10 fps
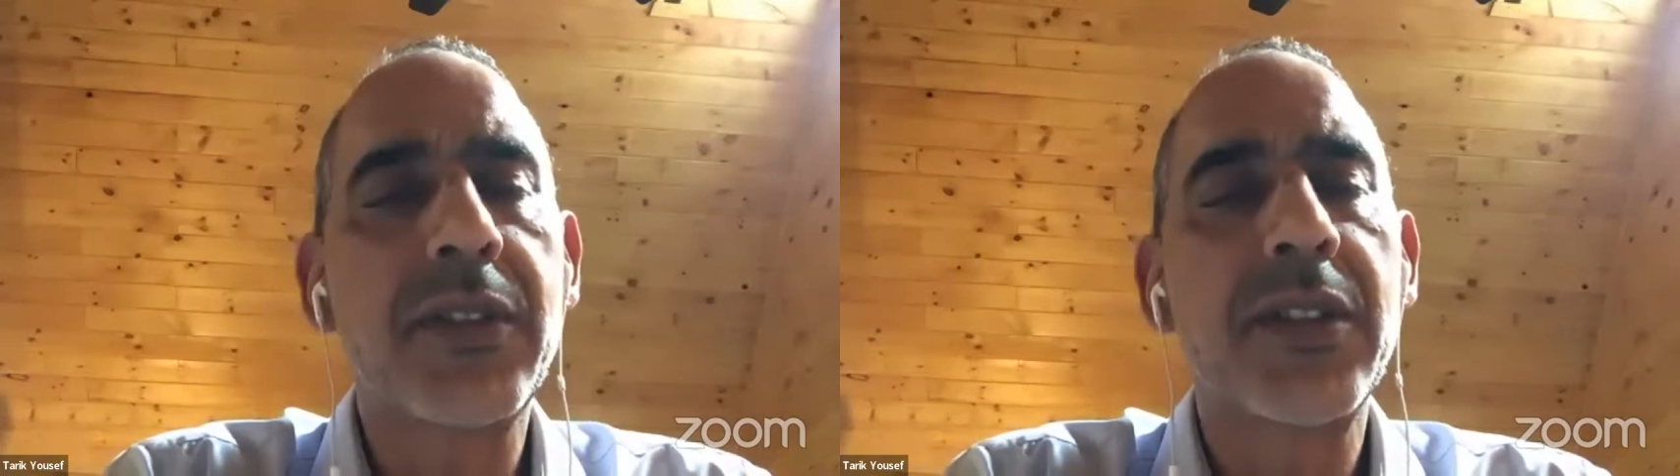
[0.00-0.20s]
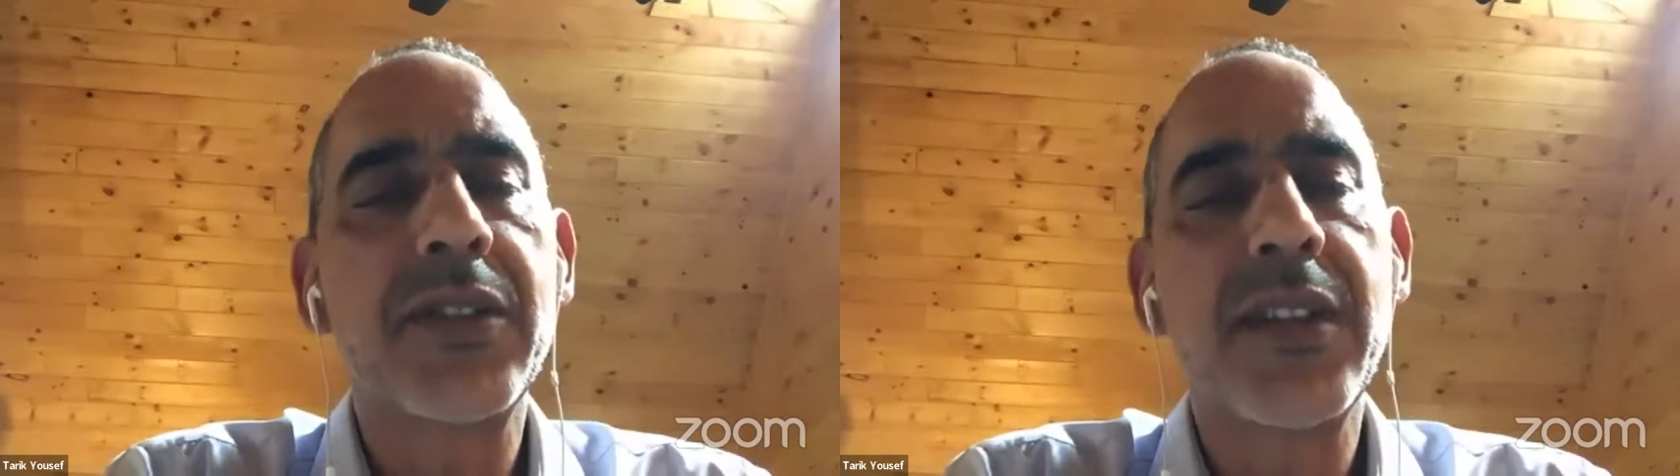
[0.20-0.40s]

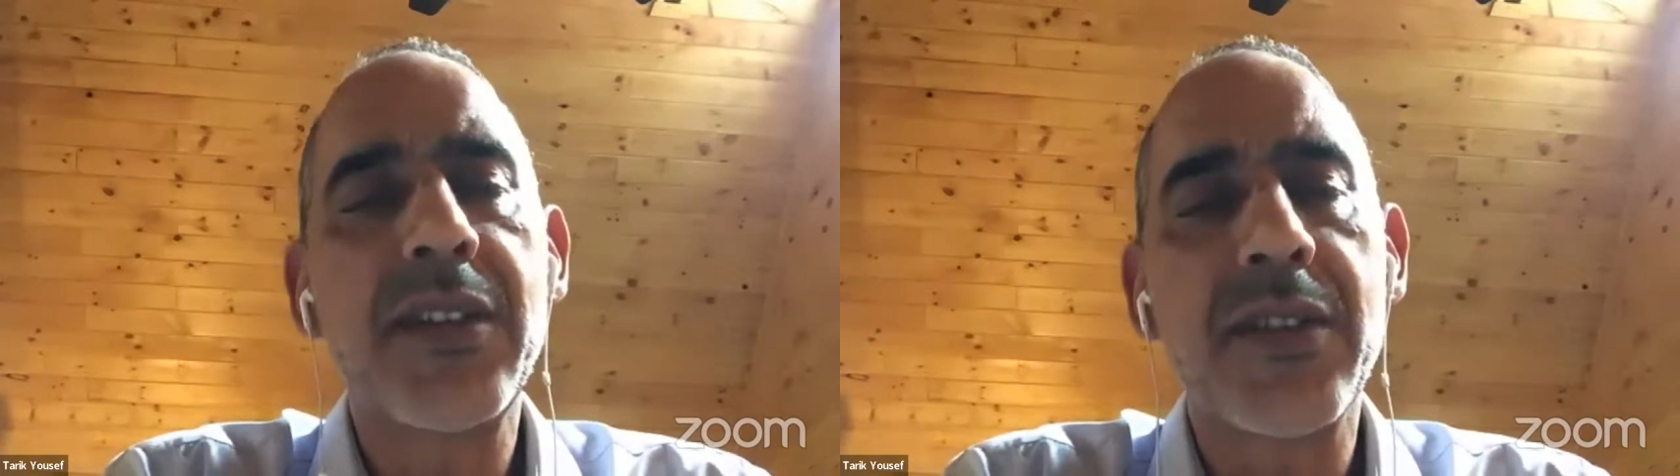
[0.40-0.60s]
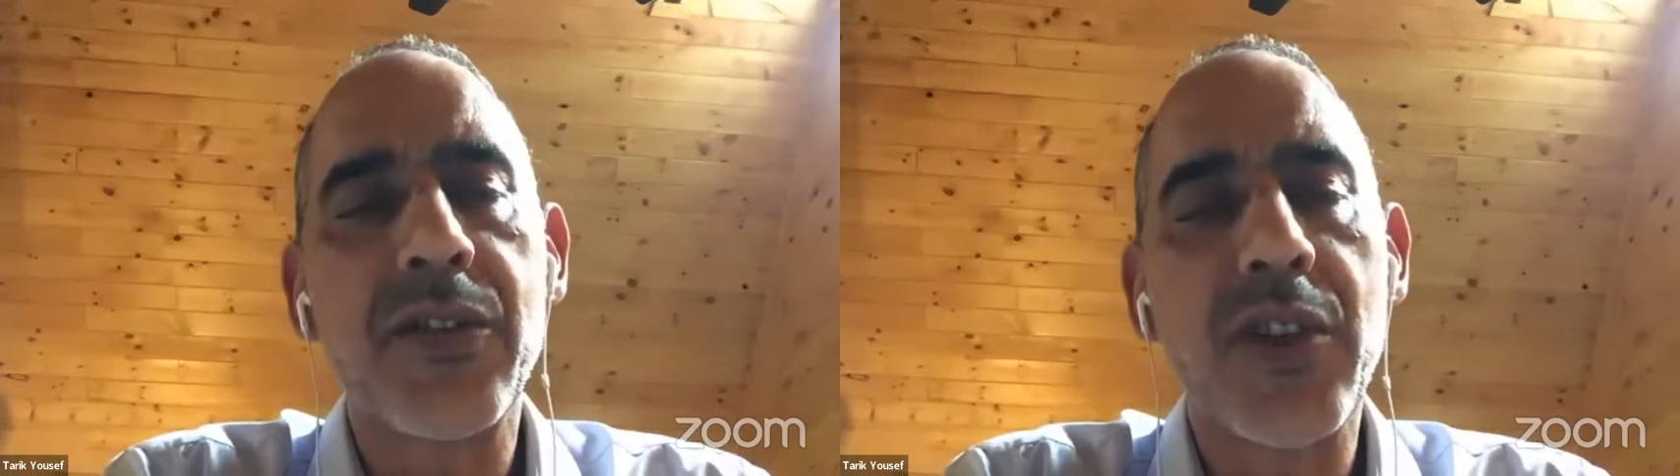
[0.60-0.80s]

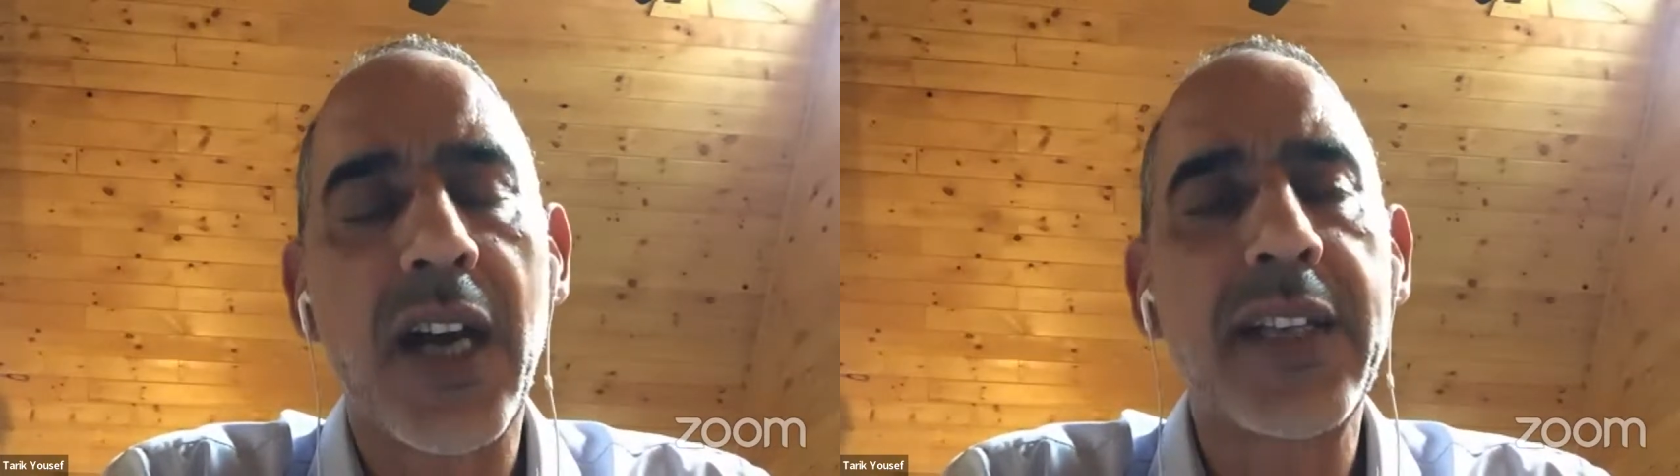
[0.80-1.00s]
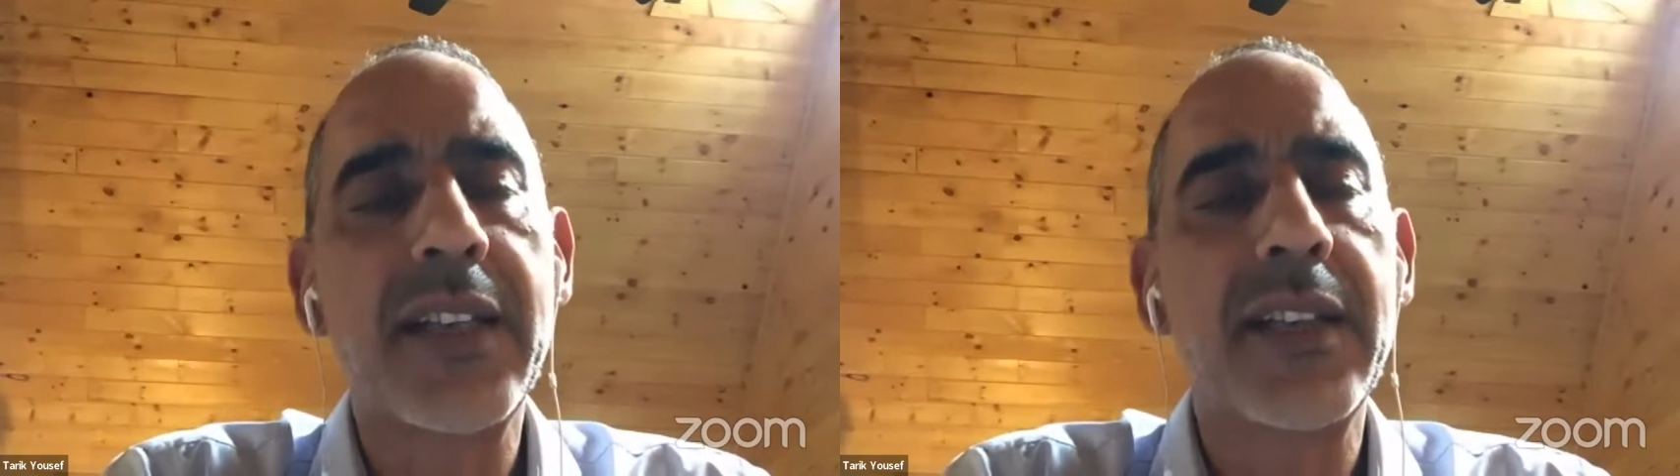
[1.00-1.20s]
countries,
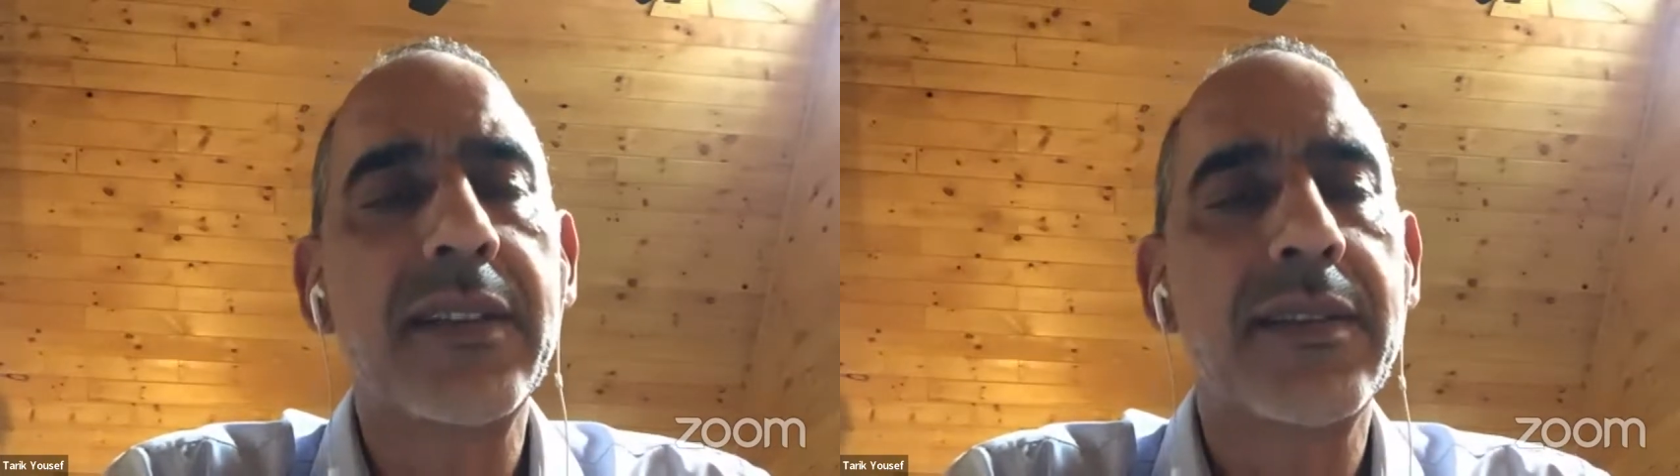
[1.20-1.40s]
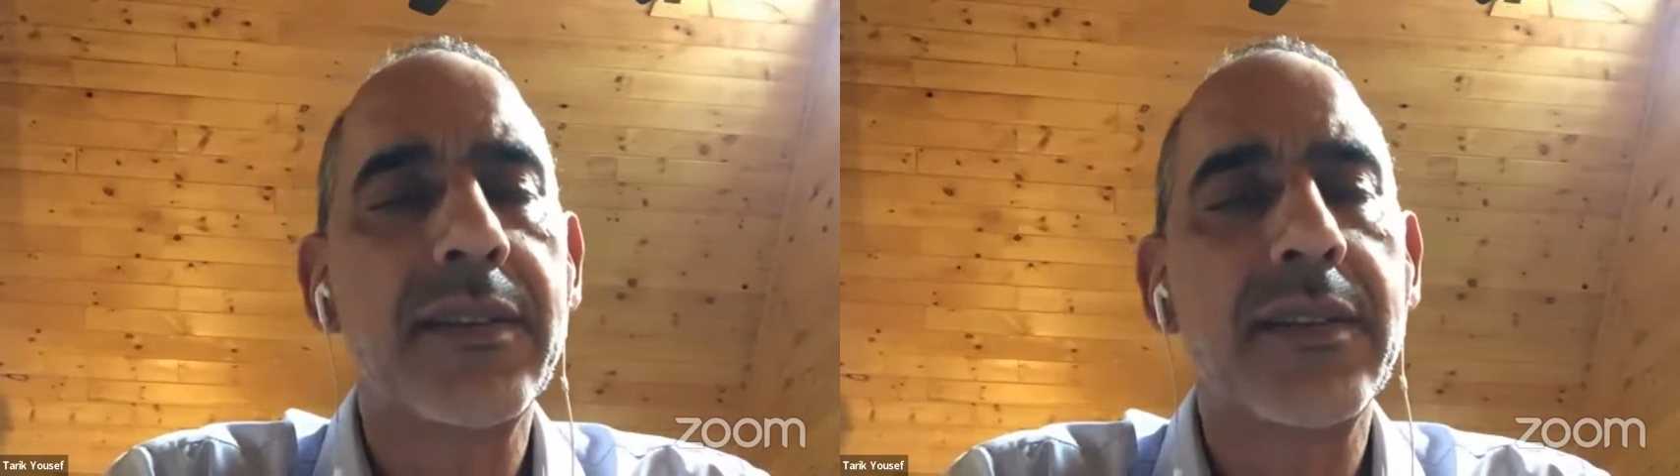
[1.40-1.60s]
China